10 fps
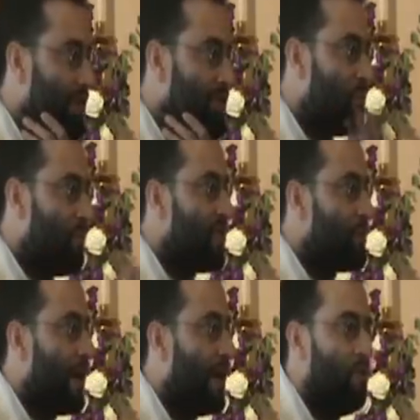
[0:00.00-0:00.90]
That's a place
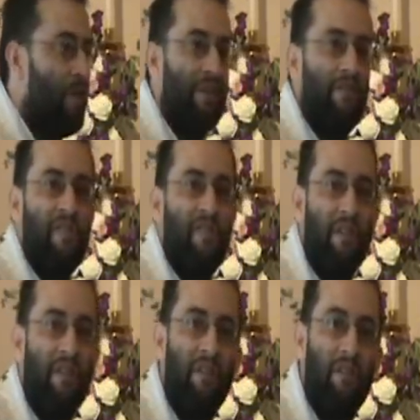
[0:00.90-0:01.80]
where I know I can
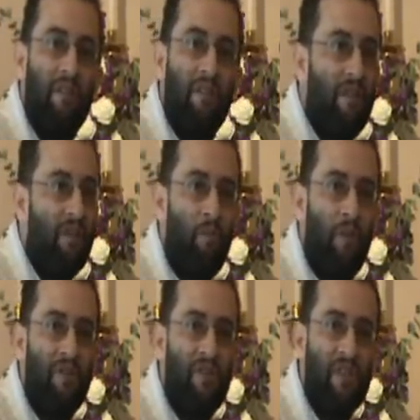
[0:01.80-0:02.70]
stay. The other
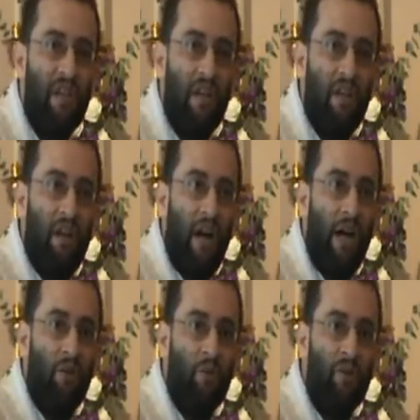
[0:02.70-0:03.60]
places, I
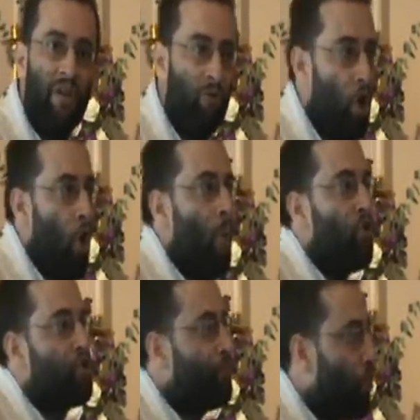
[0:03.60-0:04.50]
don't know yet.
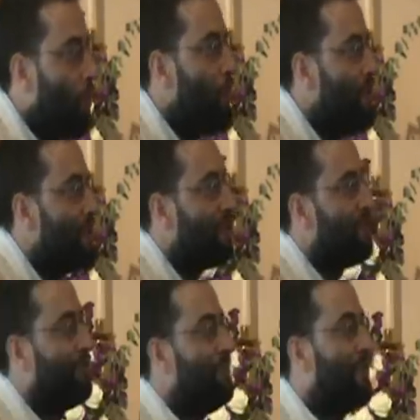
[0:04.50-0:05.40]
Most probably the
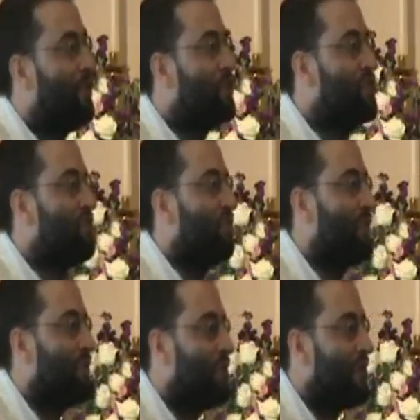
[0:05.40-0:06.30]
Filipinos
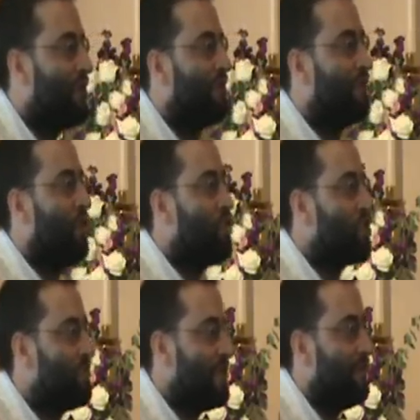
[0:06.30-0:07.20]
will
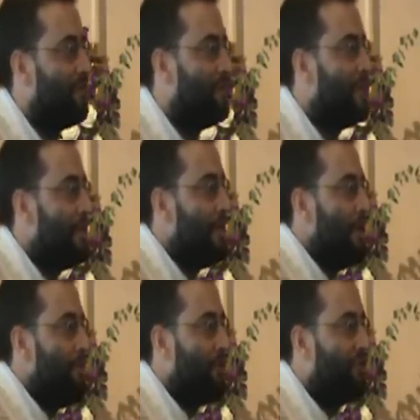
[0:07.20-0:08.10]
host me.
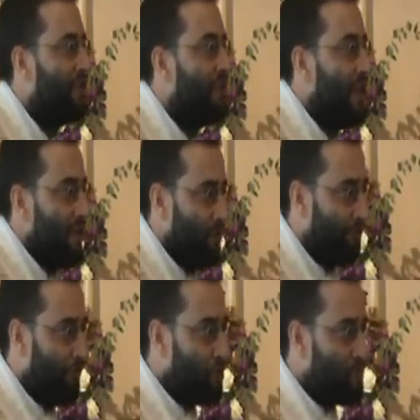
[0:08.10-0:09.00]
But the
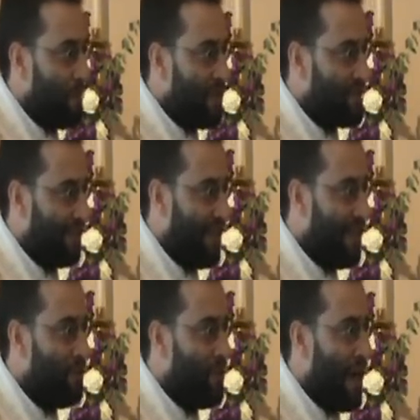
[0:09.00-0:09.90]
first place that
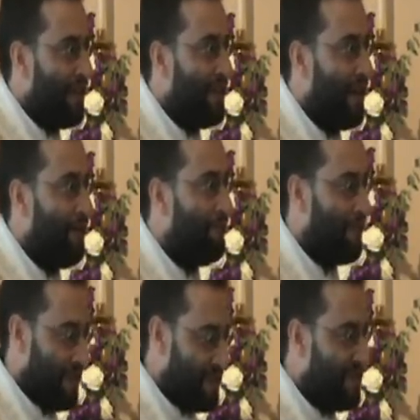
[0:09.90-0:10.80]
I know I
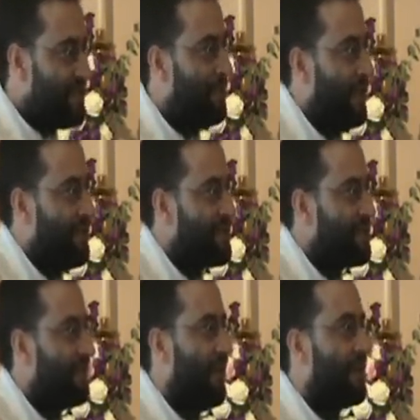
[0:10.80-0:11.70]
have is this
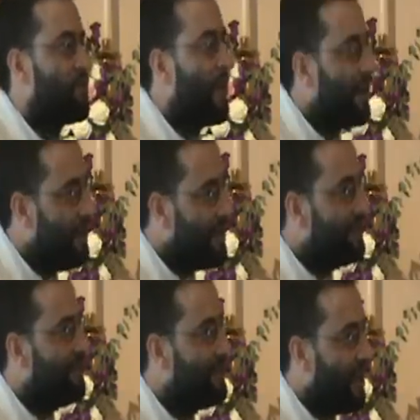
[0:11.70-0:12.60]
place. And that's why I
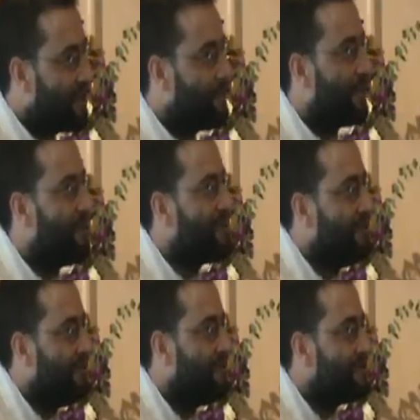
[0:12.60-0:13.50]
elected it as my
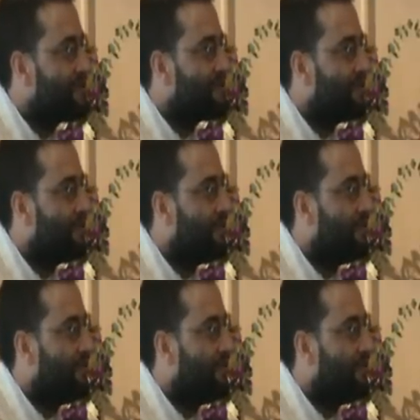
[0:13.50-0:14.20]
residence.